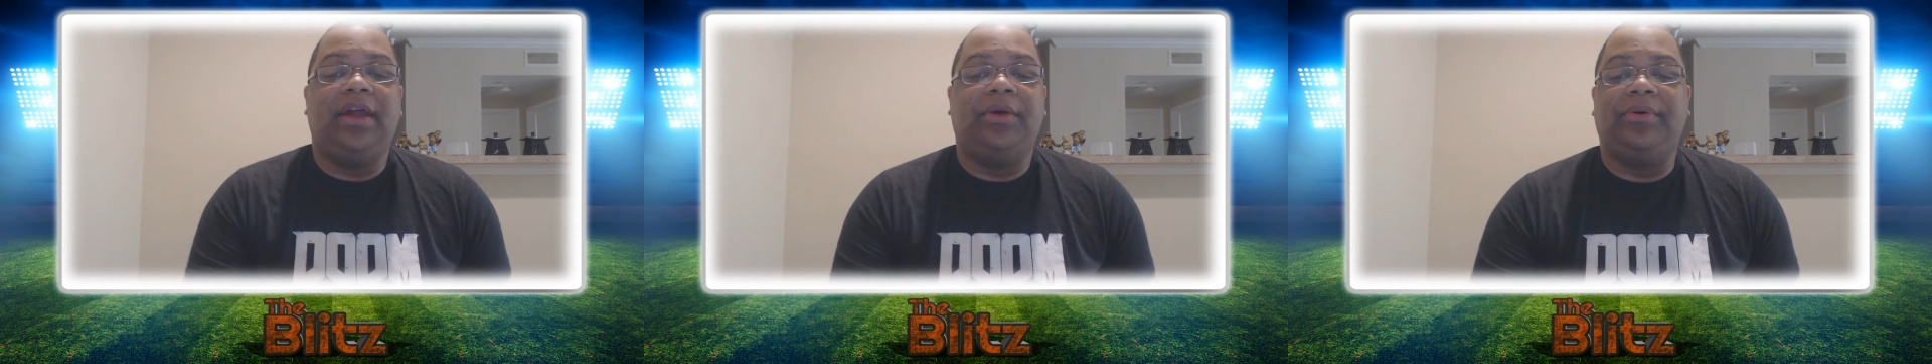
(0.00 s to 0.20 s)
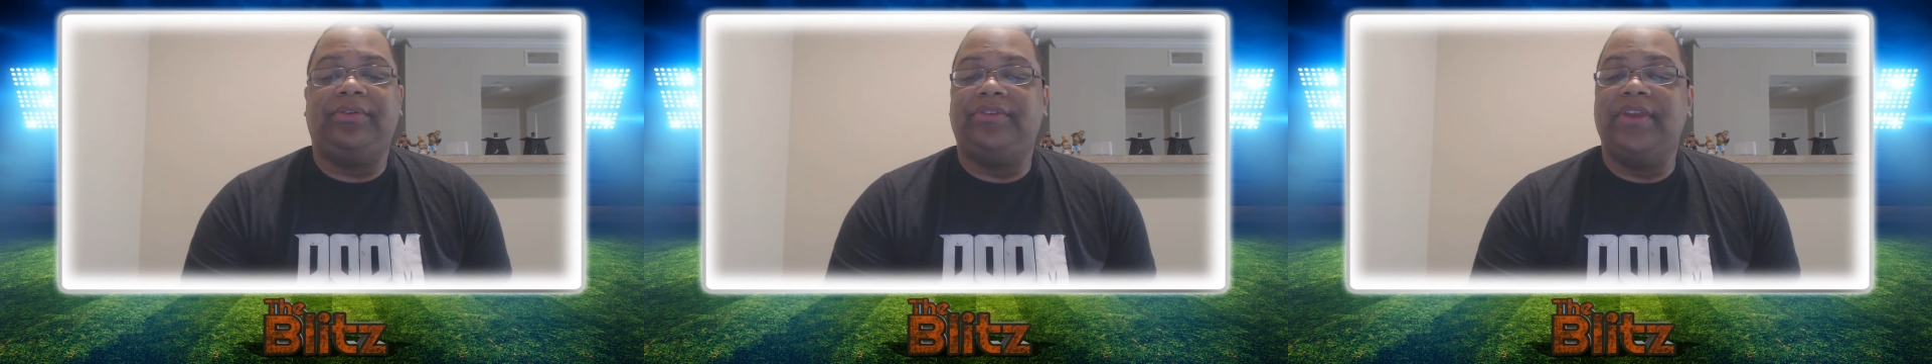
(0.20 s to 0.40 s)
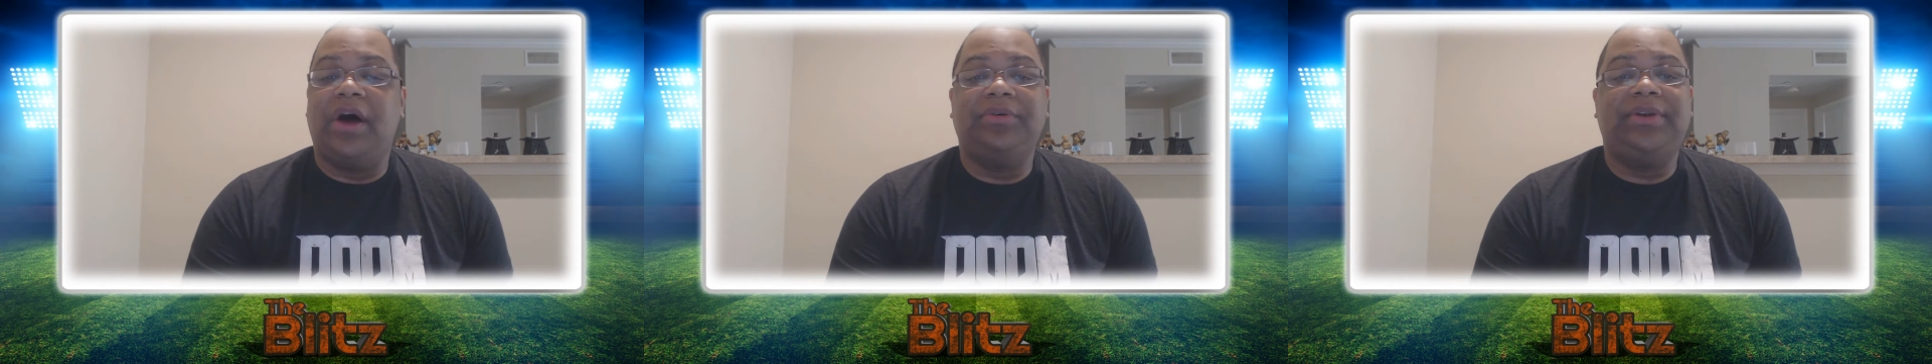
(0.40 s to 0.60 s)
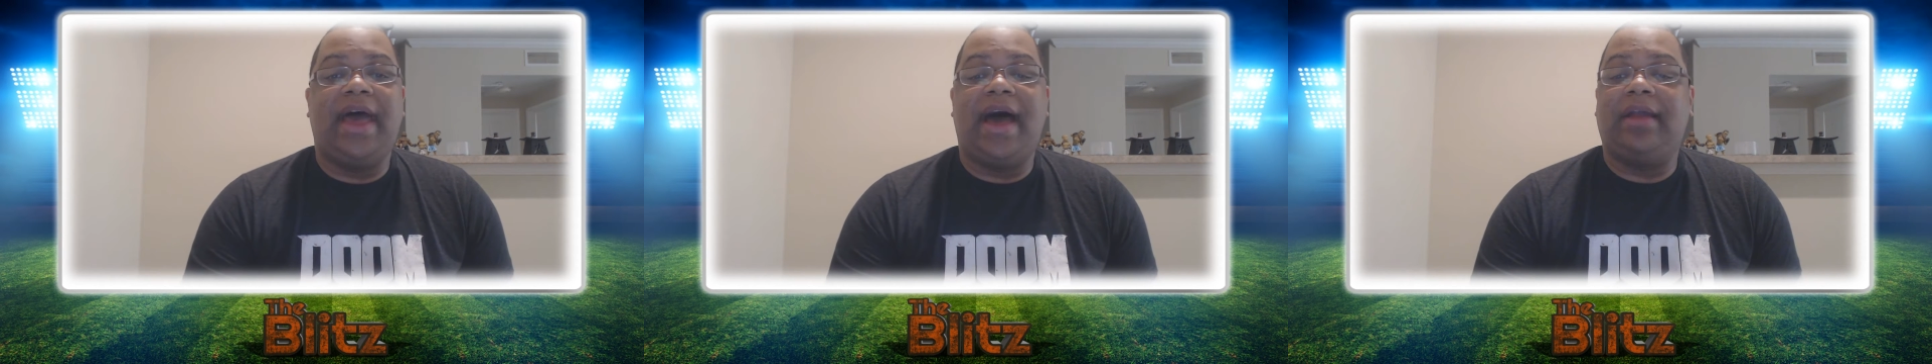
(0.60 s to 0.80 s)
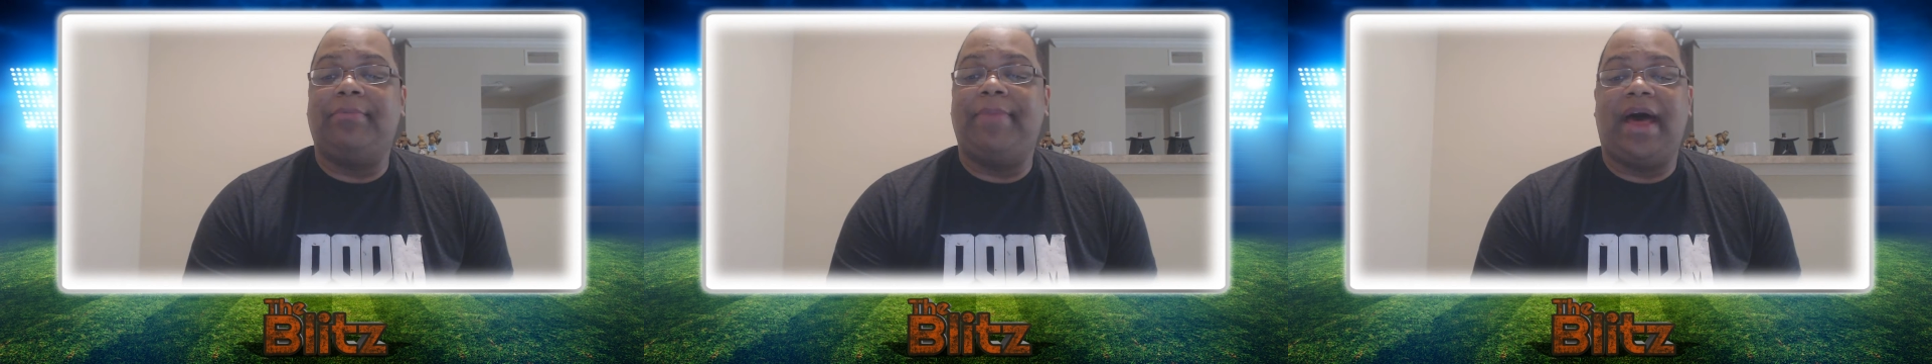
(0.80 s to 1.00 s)
There was no
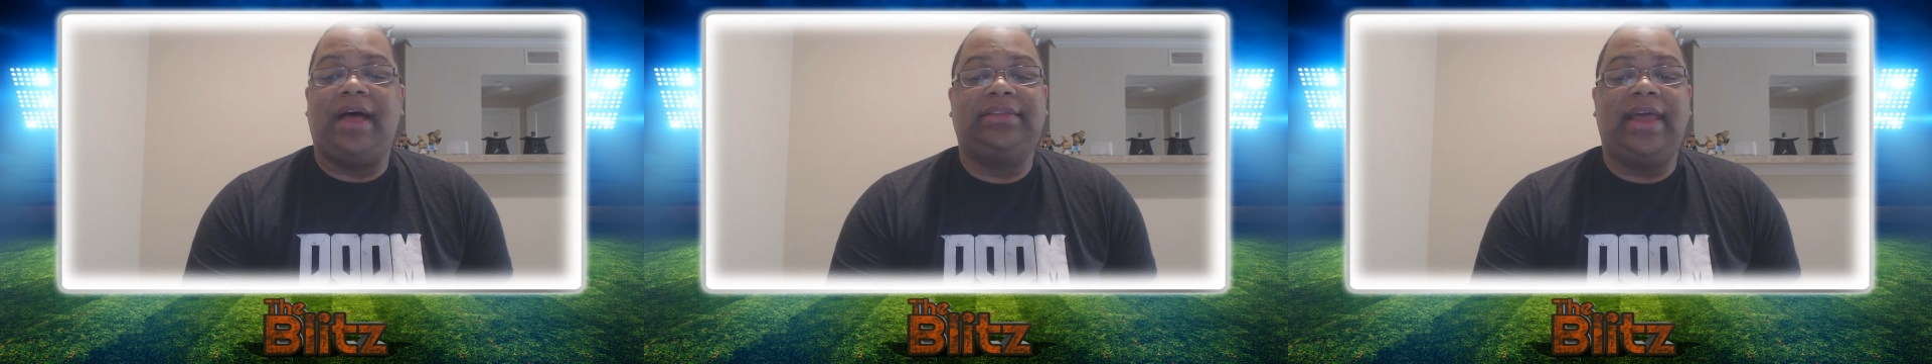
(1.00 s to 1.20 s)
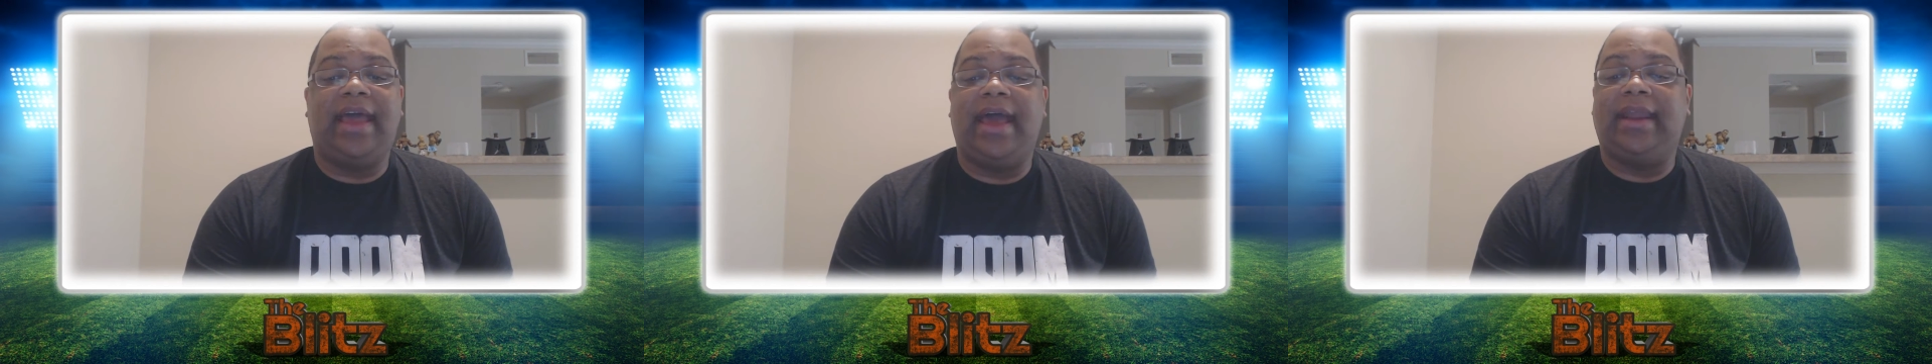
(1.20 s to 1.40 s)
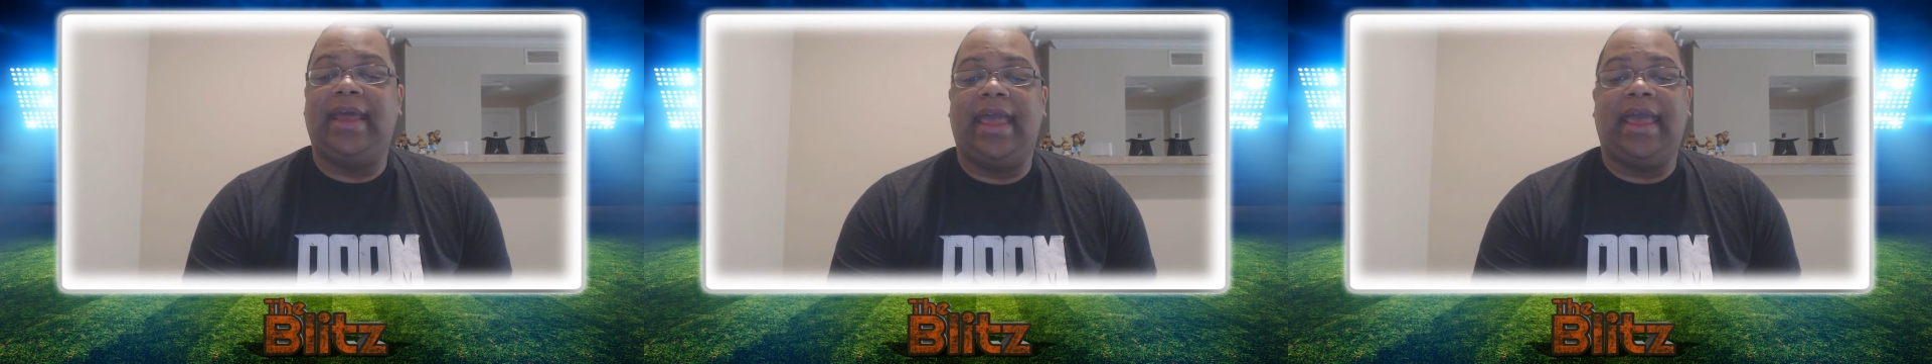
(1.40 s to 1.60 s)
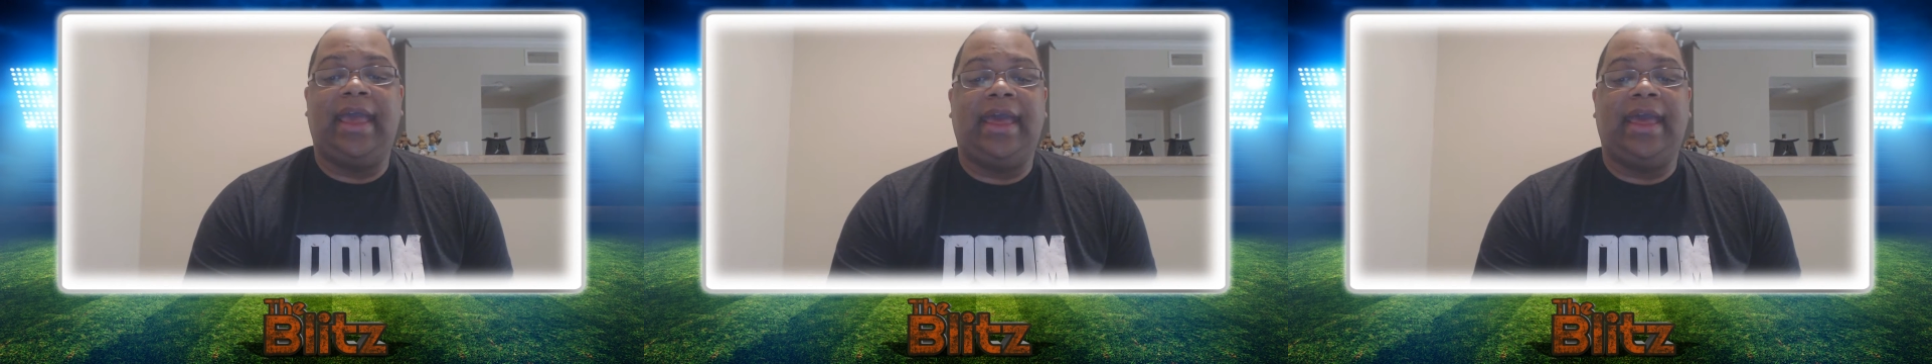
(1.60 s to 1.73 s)
doubt about that.